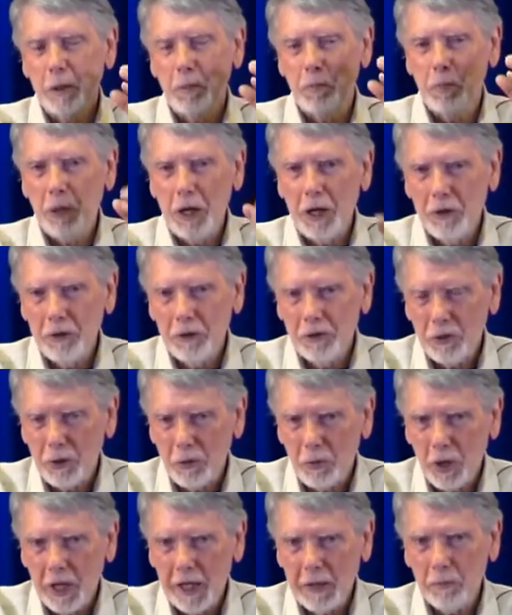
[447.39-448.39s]

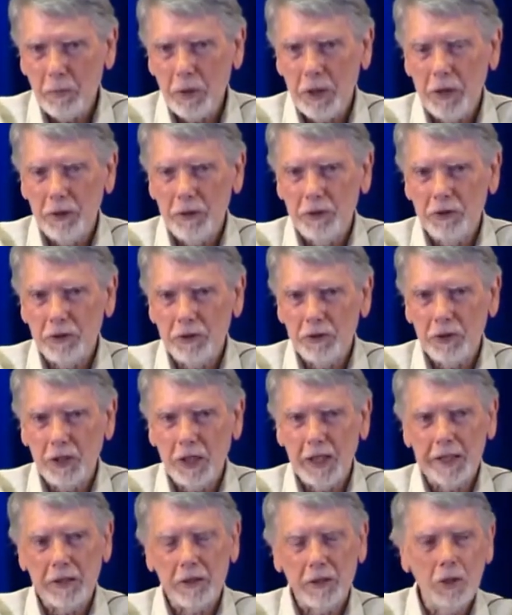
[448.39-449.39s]
The right parents are
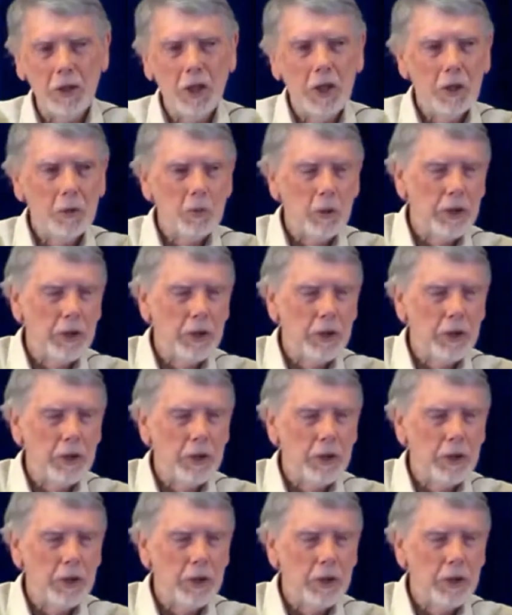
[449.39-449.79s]
selected,